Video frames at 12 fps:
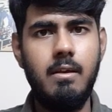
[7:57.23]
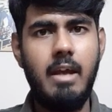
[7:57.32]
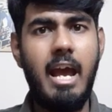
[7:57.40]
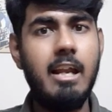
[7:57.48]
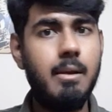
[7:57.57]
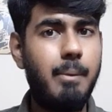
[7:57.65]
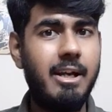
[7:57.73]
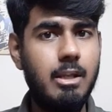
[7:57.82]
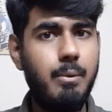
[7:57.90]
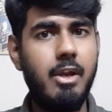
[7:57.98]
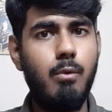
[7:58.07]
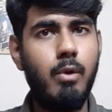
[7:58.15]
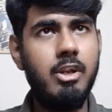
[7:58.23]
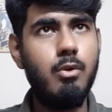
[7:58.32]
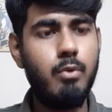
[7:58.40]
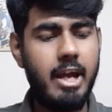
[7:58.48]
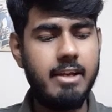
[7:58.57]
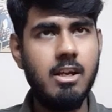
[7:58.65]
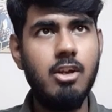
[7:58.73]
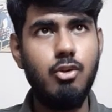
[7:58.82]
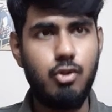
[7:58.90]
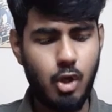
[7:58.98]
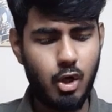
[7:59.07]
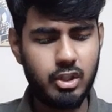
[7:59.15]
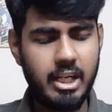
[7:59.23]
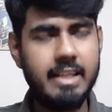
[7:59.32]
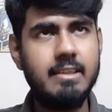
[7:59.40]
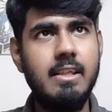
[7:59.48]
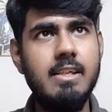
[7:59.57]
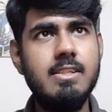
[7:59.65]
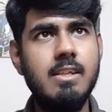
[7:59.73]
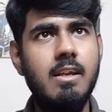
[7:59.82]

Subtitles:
And by the way, when you write dot like this,